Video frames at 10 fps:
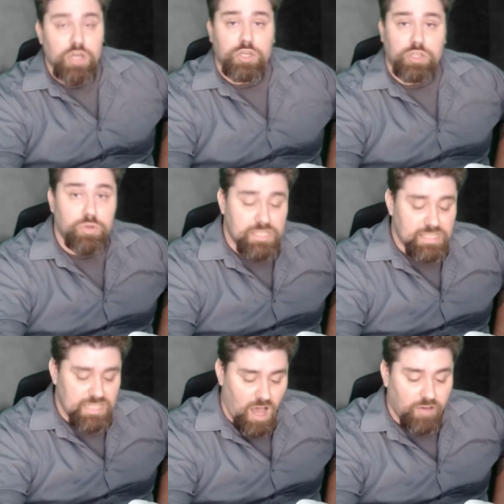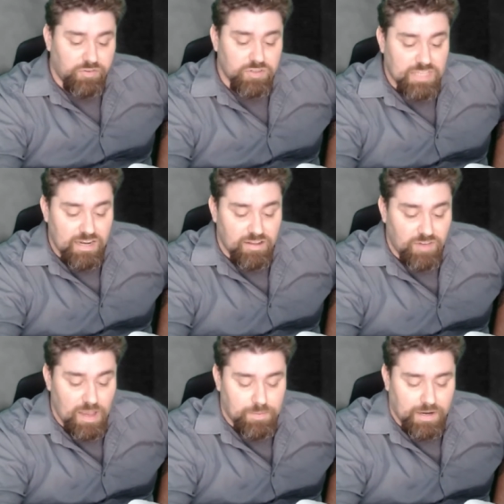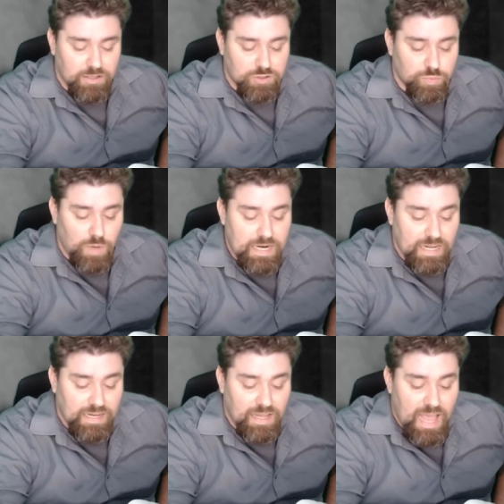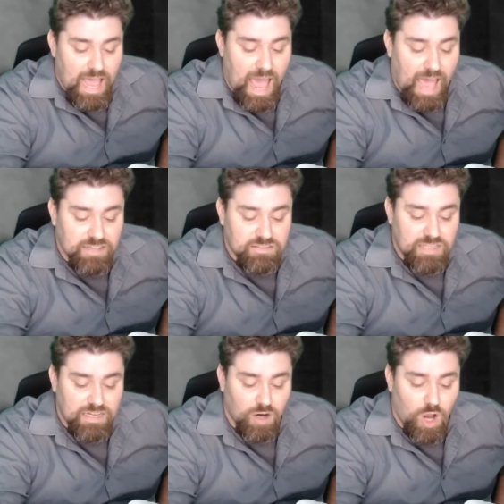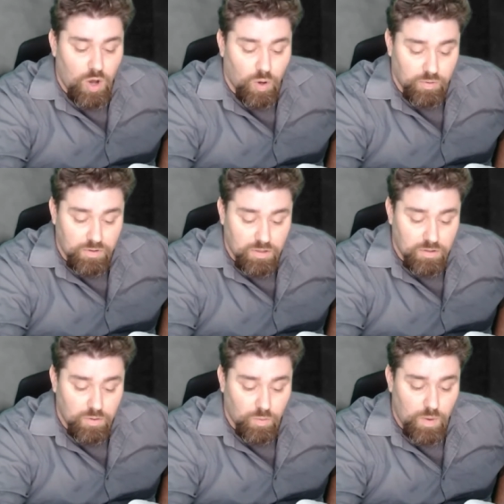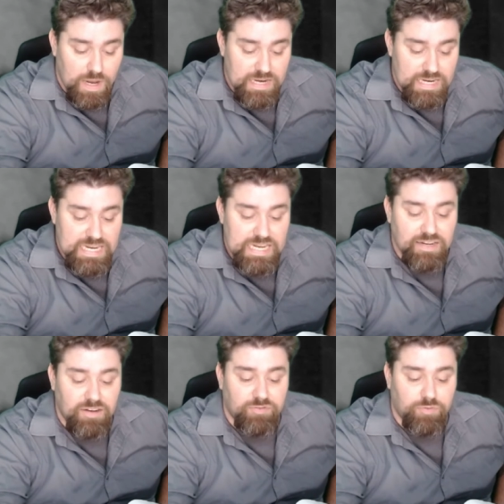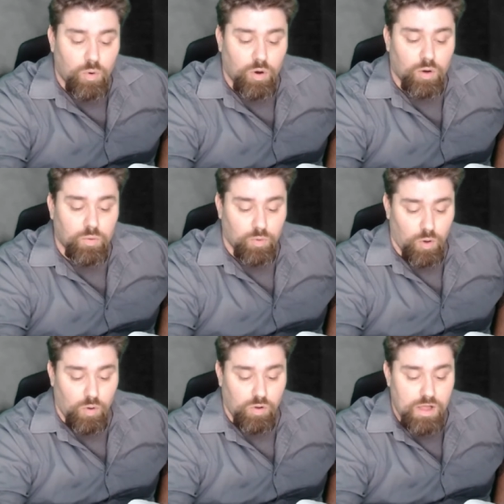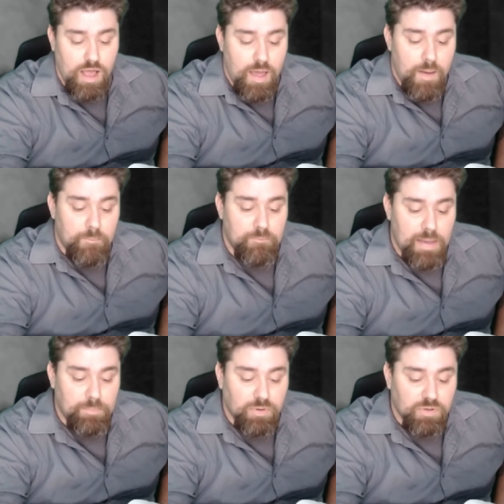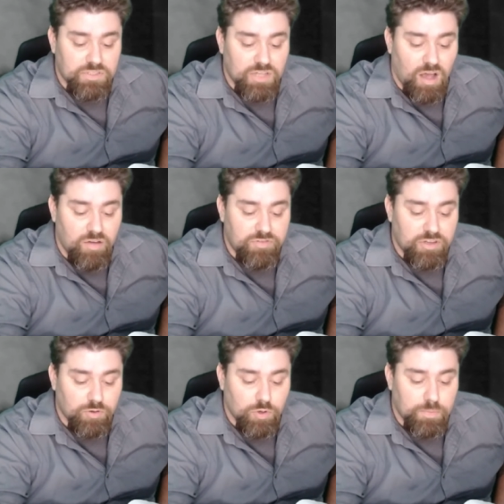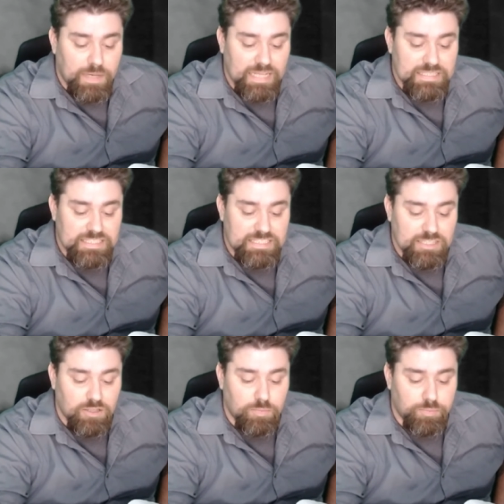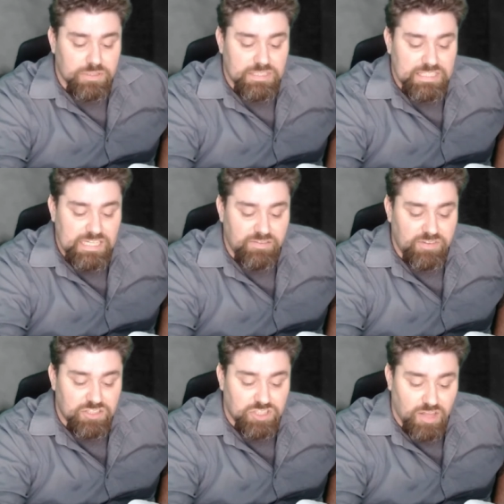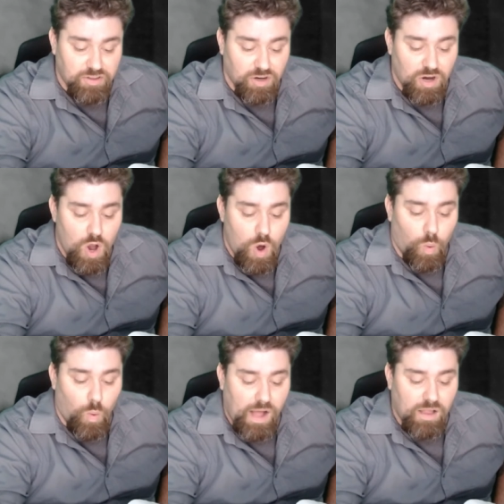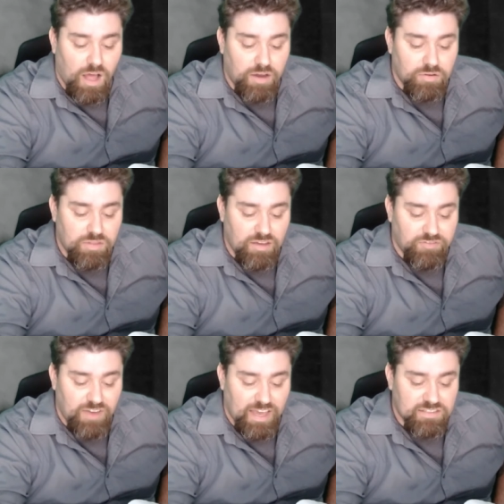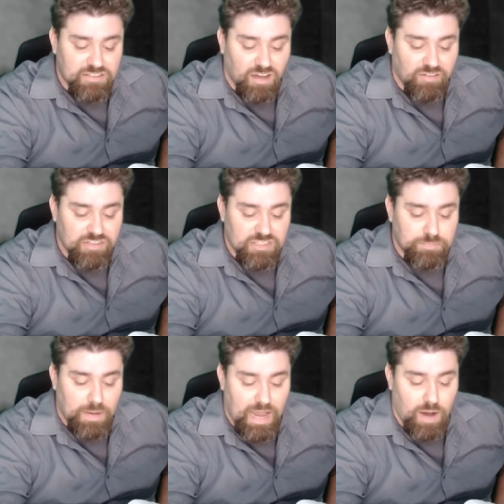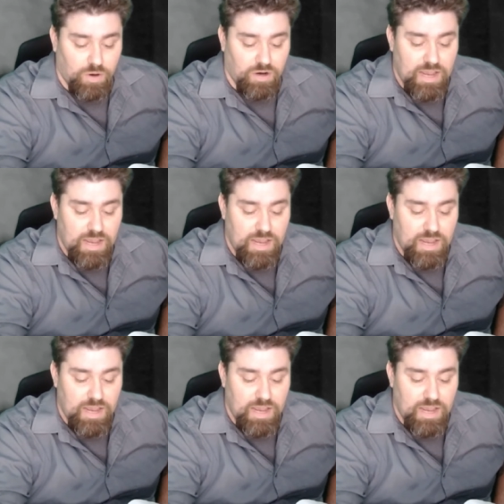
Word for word: Using the obfuscating vampire's rating as their own when needed for a role, members of the group can still perceive each other while under the effects of this power.